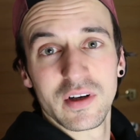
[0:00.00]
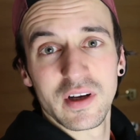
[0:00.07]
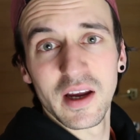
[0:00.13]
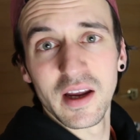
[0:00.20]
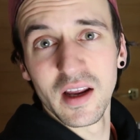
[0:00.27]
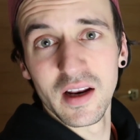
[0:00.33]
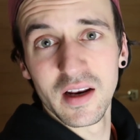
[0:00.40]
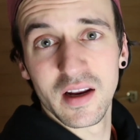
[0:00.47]

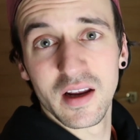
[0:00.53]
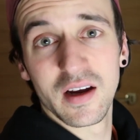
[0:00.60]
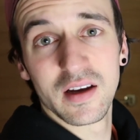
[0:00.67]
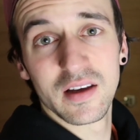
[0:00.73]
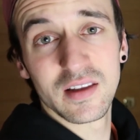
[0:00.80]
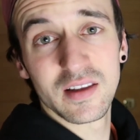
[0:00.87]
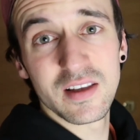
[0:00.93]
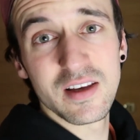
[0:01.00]
again.
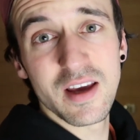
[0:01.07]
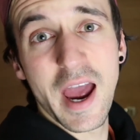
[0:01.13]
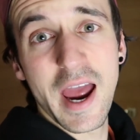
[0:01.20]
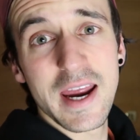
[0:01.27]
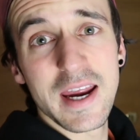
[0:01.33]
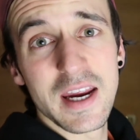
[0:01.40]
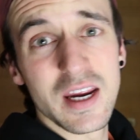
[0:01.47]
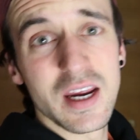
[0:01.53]

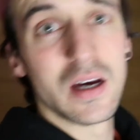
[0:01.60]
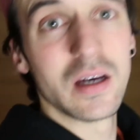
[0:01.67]
Yay!